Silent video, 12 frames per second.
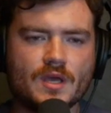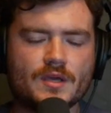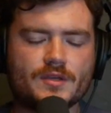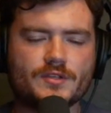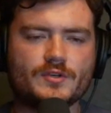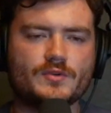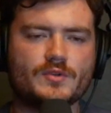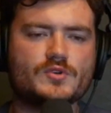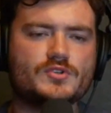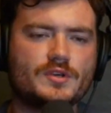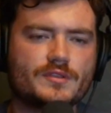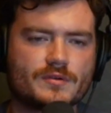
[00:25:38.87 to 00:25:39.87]

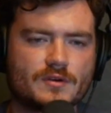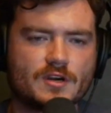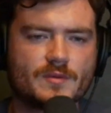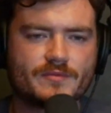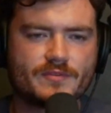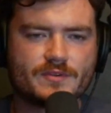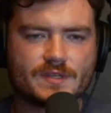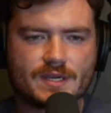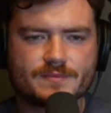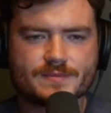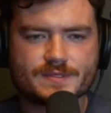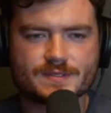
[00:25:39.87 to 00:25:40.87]
usually throw up a few
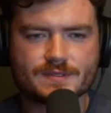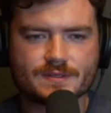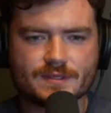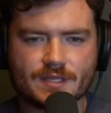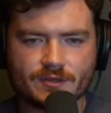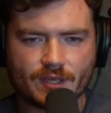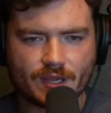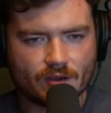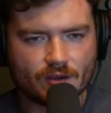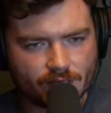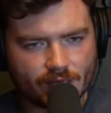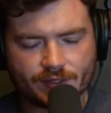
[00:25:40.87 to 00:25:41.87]
times and you're like,
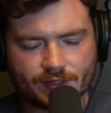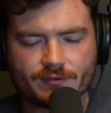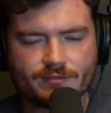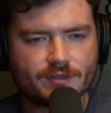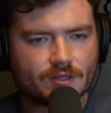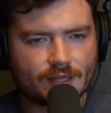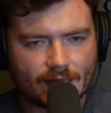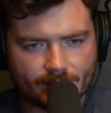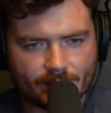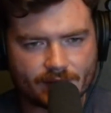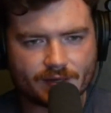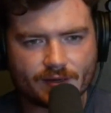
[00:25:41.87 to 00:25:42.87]
okay, dude, I feel a
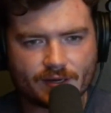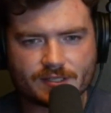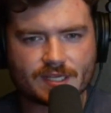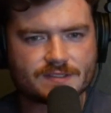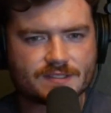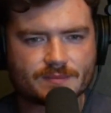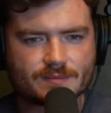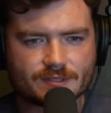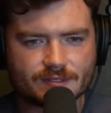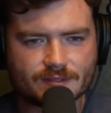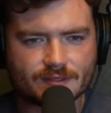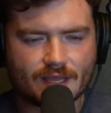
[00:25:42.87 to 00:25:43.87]
lot better. I just had
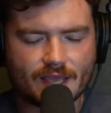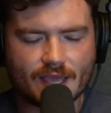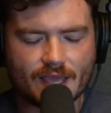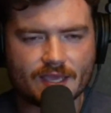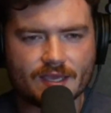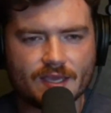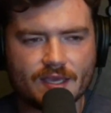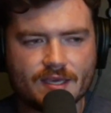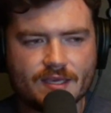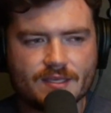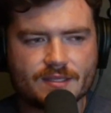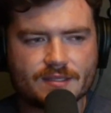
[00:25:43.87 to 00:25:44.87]
something I ate.
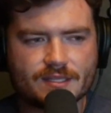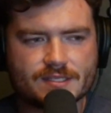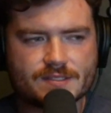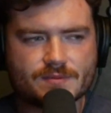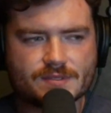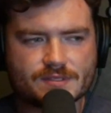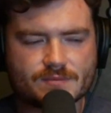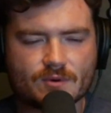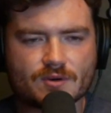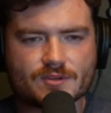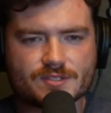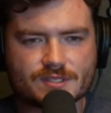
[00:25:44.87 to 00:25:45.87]
This was
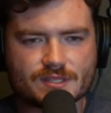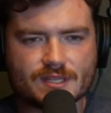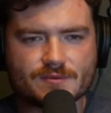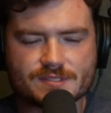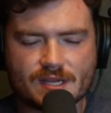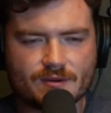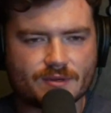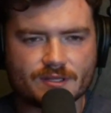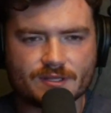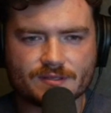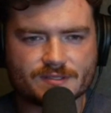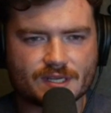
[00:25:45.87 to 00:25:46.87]
worse. That was not one
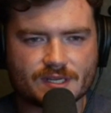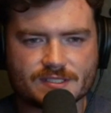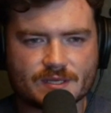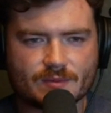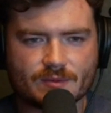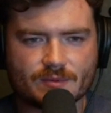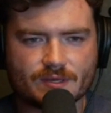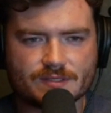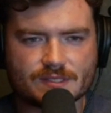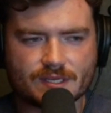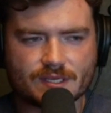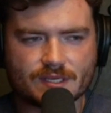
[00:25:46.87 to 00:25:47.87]
of those kind of stomach
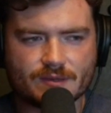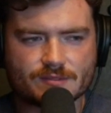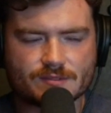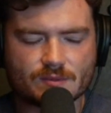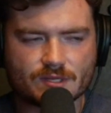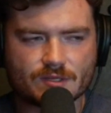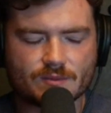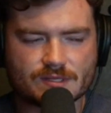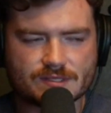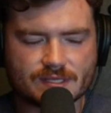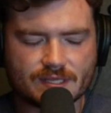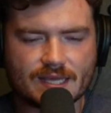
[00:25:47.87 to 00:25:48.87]
bugs. Like it was one of the
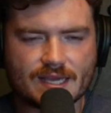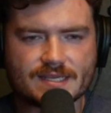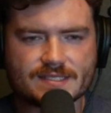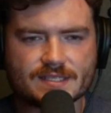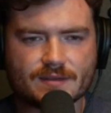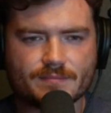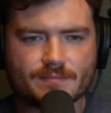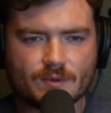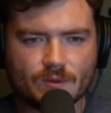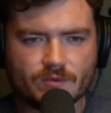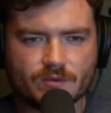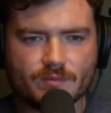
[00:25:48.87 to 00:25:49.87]
ones that lasted
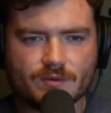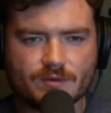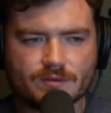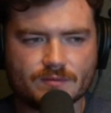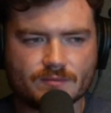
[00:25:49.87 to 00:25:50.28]
multiple